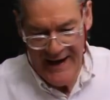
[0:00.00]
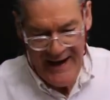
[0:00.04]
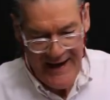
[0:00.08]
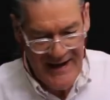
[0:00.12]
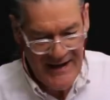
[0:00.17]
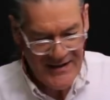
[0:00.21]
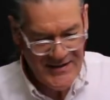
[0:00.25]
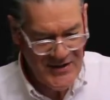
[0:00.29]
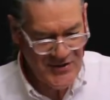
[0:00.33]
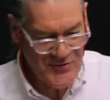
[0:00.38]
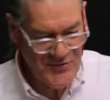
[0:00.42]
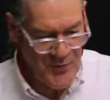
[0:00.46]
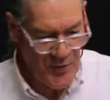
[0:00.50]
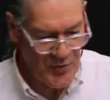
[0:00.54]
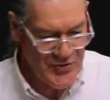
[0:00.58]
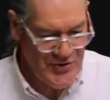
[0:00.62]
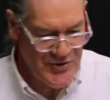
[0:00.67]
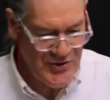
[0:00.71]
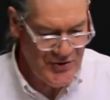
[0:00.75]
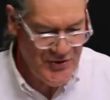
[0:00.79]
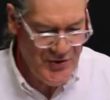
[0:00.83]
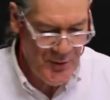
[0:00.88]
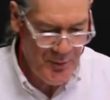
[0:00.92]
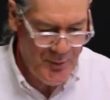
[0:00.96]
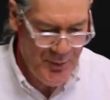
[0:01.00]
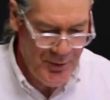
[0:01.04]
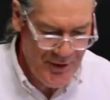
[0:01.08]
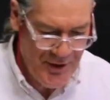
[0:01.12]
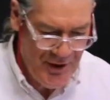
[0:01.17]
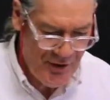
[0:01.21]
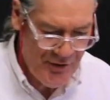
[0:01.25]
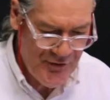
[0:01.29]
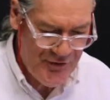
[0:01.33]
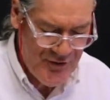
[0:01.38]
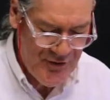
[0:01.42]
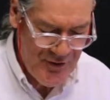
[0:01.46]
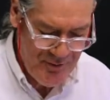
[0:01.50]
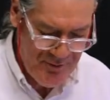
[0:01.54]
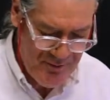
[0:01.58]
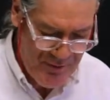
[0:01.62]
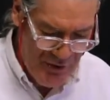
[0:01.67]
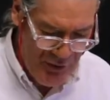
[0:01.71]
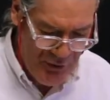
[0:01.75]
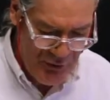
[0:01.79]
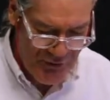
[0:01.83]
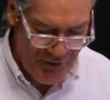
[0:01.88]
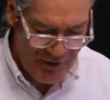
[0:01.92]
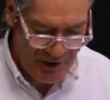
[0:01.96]
and I just want you to put on some
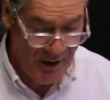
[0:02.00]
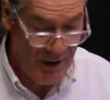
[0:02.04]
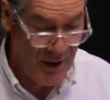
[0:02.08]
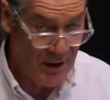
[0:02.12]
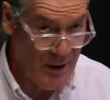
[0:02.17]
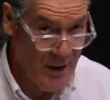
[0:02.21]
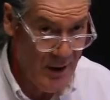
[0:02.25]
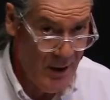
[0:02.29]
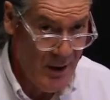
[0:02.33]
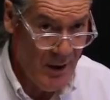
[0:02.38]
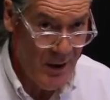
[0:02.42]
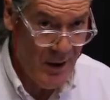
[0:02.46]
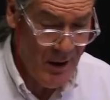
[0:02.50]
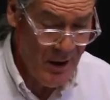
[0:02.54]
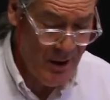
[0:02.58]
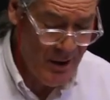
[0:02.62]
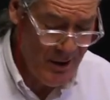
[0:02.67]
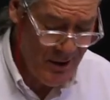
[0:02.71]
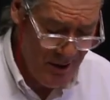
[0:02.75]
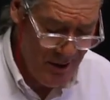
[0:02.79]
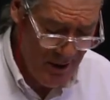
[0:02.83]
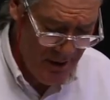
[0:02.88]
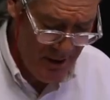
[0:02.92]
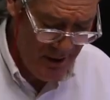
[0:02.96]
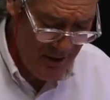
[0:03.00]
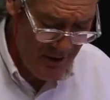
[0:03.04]
music like, hey, hey,